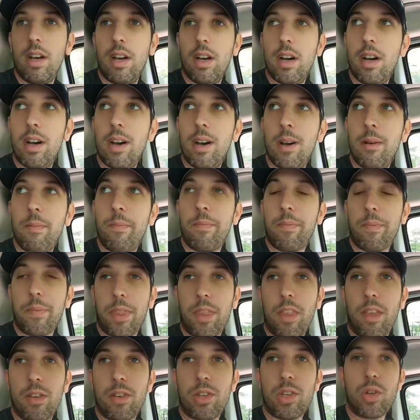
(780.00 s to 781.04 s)
Uh,
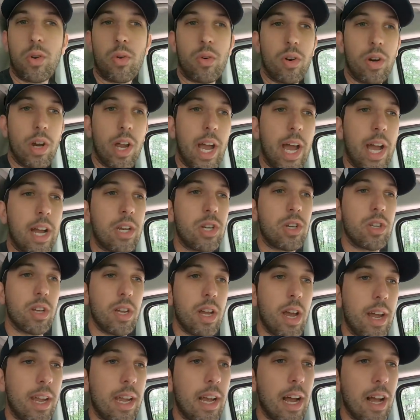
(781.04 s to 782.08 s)
story, actually.
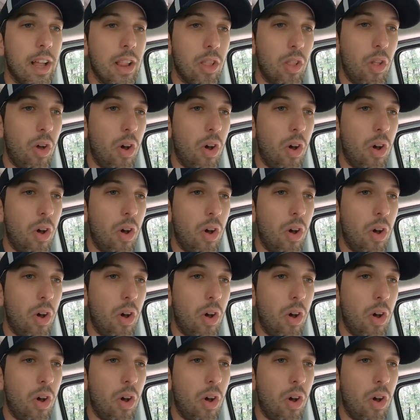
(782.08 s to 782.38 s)
I got